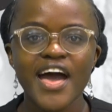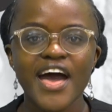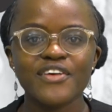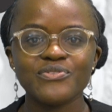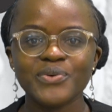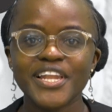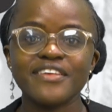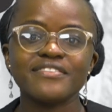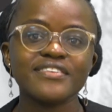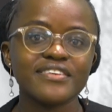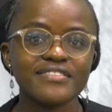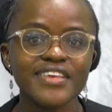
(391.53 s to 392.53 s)
as well
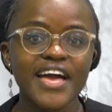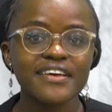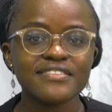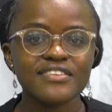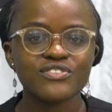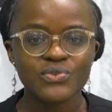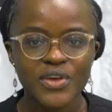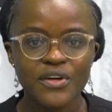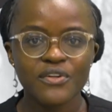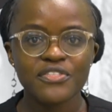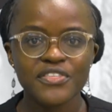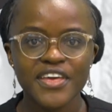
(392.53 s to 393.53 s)
as easy access to
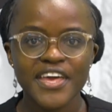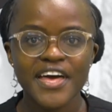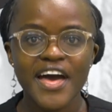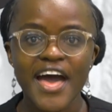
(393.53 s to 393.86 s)
health care.